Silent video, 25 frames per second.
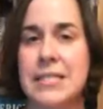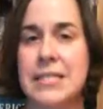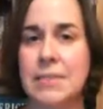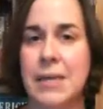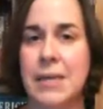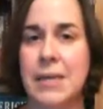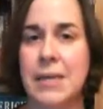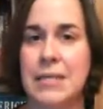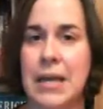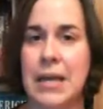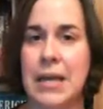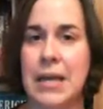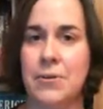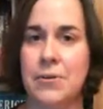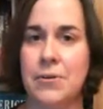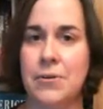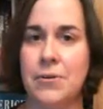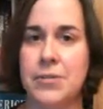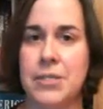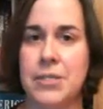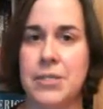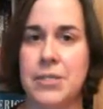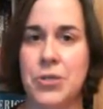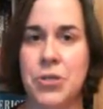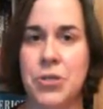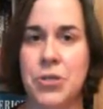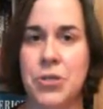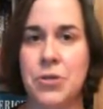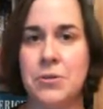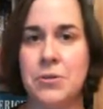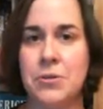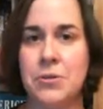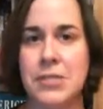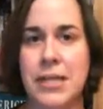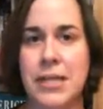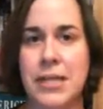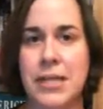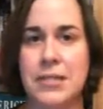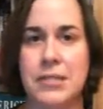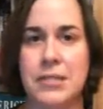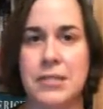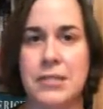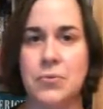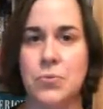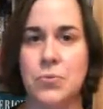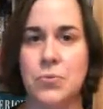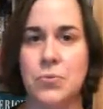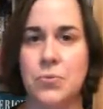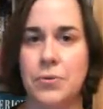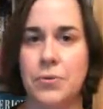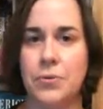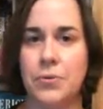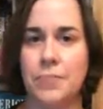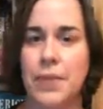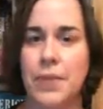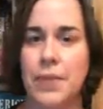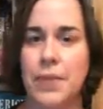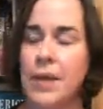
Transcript: Medeiros' Yours Until Dawn.